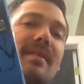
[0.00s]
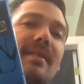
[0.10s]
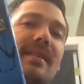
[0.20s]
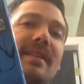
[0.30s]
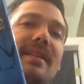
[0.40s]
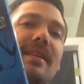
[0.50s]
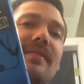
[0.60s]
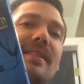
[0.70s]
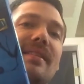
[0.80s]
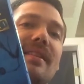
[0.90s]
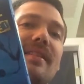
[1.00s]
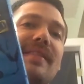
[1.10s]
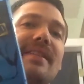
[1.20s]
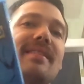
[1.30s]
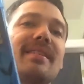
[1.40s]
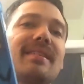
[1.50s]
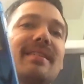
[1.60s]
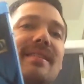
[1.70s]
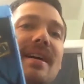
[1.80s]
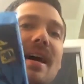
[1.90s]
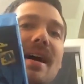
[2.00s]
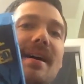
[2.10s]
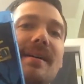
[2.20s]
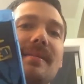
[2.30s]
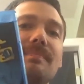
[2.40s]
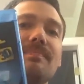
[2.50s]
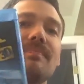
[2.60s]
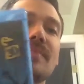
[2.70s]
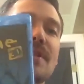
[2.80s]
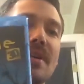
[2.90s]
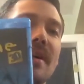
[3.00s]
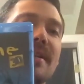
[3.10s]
Love it, love it. Saw